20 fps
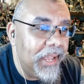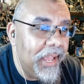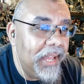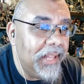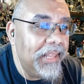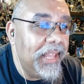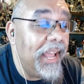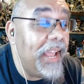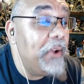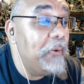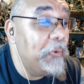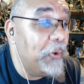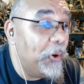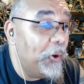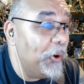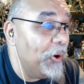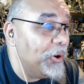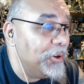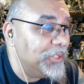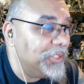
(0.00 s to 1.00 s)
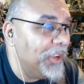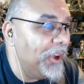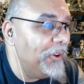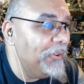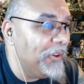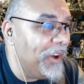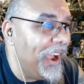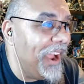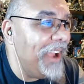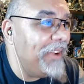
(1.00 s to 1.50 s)
L A Wars. All
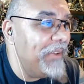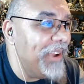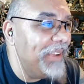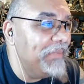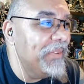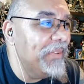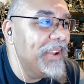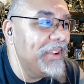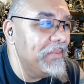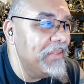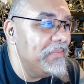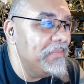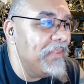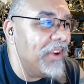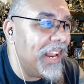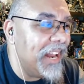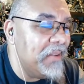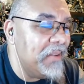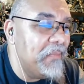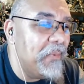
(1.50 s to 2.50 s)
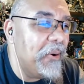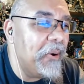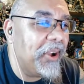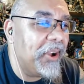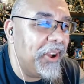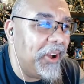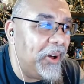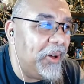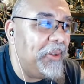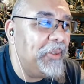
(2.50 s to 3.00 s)
right. We, we, we're bringing in more
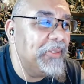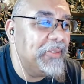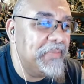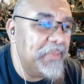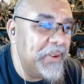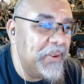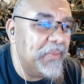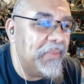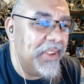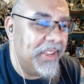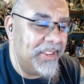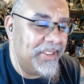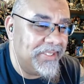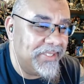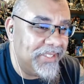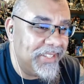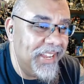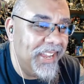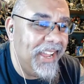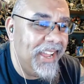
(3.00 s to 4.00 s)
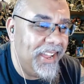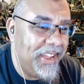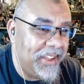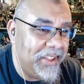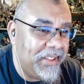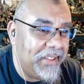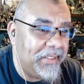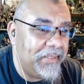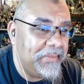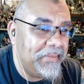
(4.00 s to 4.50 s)
cult movies.
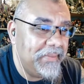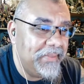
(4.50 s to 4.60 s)
Yeah.